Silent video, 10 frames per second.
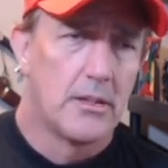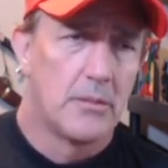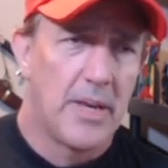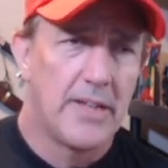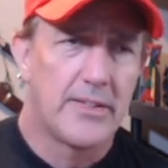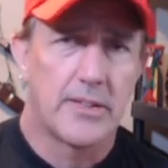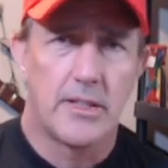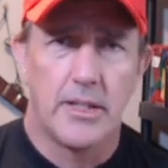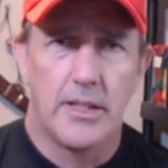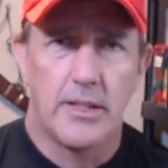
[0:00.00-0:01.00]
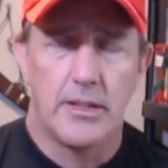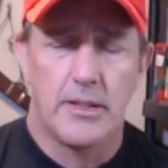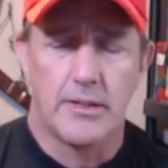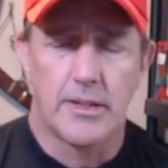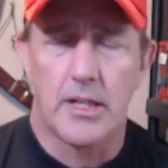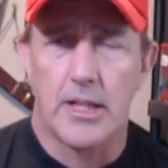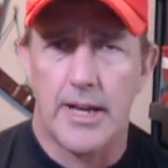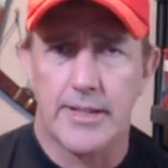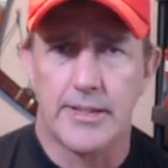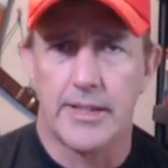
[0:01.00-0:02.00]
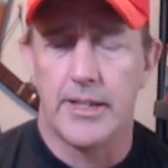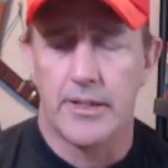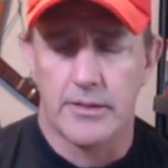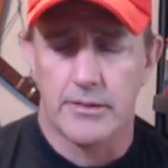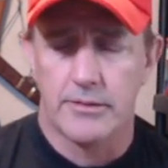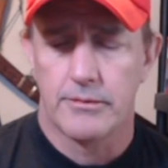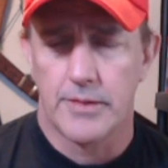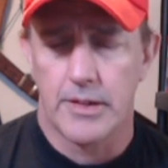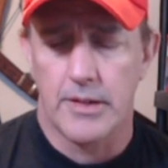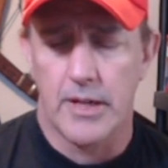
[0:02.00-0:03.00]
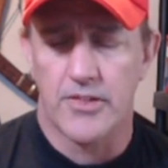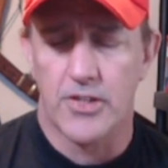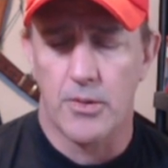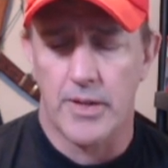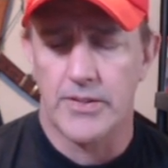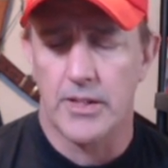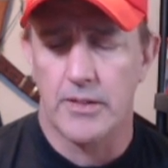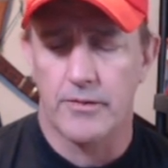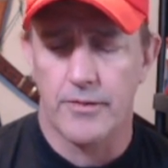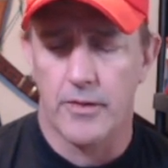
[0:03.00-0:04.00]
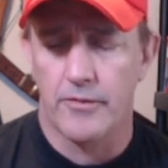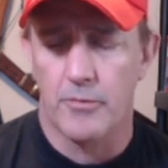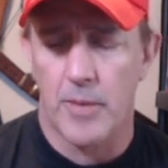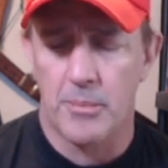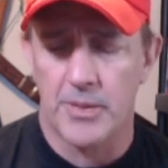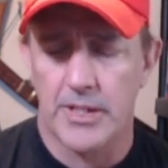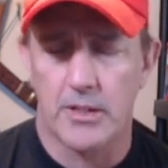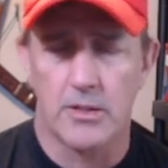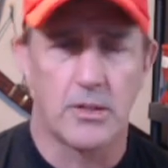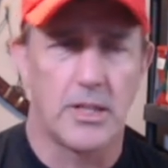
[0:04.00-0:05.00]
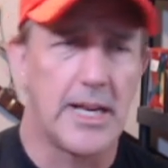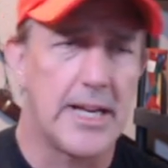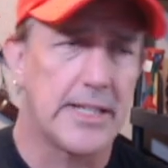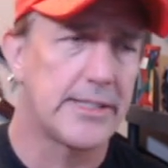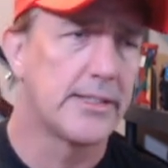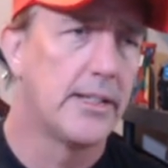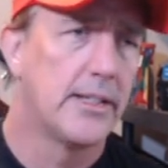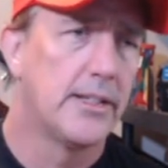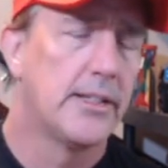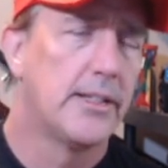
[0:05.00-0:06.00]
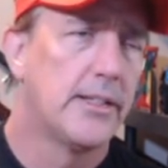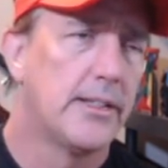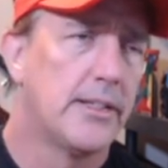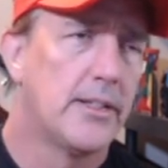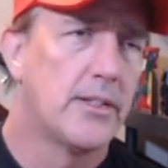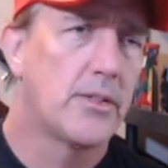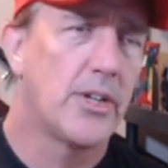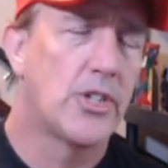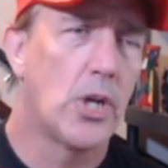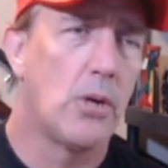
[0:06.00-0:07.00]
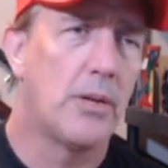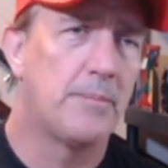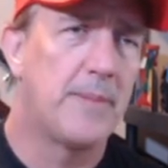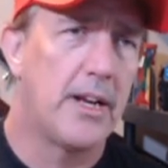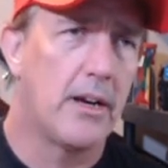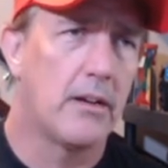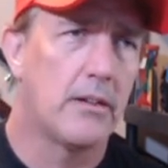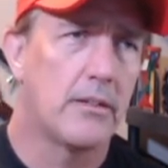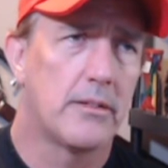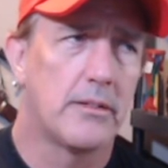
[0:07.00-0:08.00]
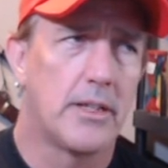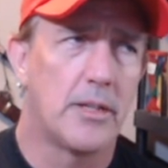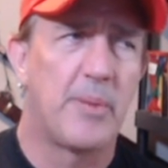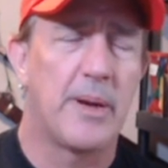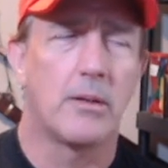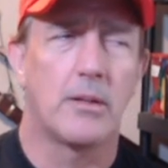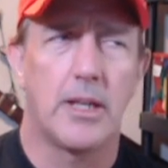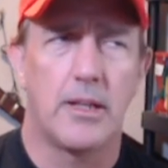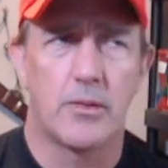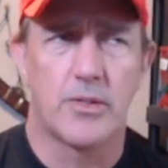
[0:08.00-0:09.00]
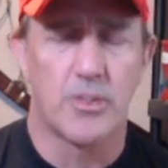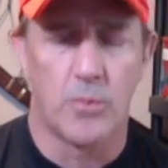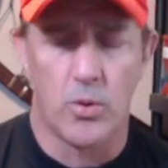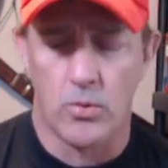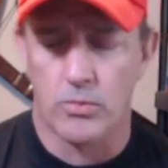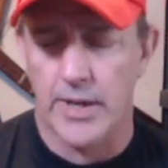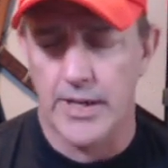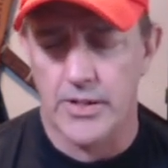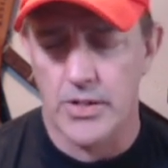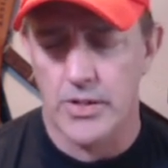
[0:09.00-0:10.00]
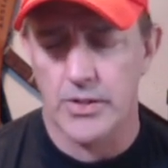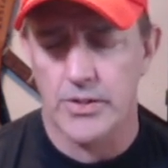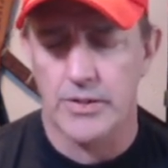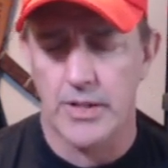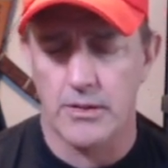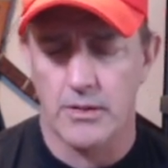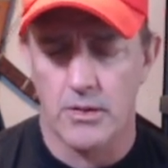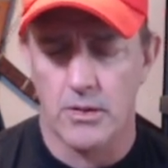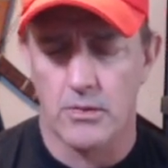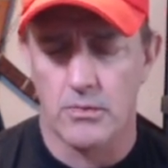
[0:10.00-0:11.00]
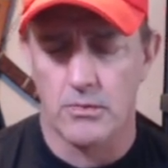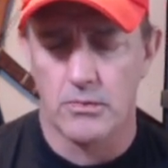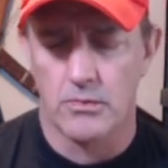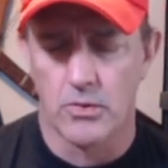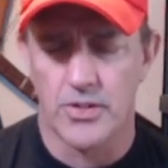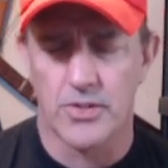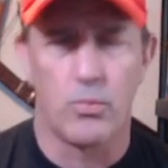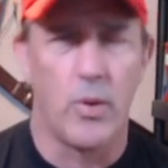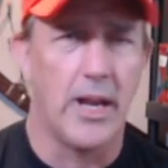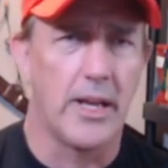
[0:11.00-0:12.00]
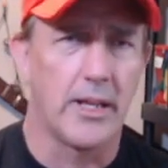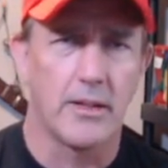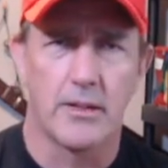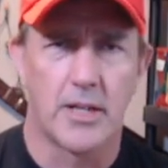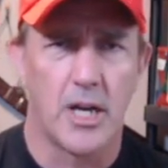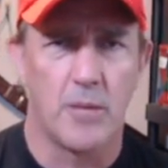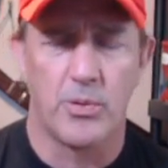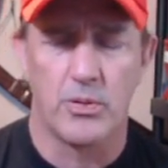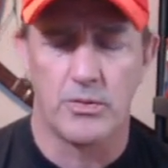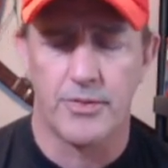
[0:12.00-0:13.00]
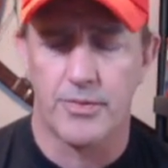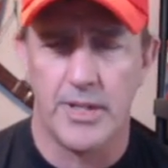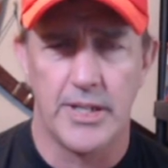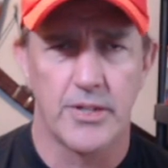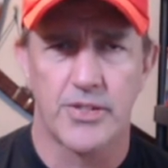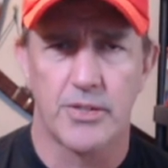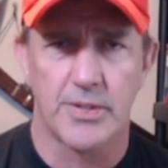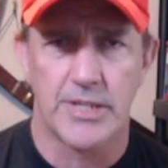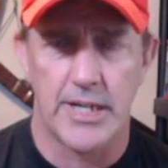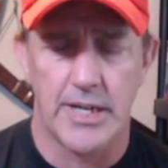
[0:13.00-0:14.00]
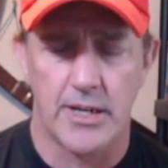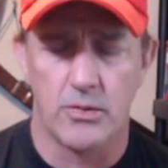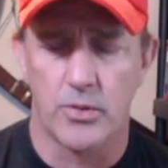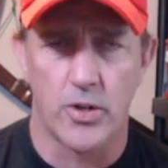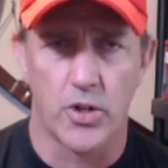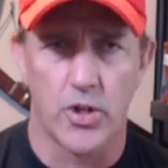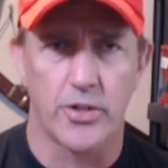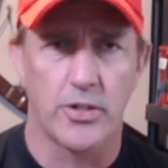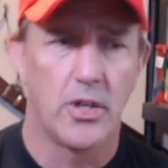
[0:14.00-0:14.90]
basically the class leader, the NCOIC of my particular class. So I show up there, and apparently there were some old Rangers that, you know, were just waiting a couple, 3 years to retire, who were hurt,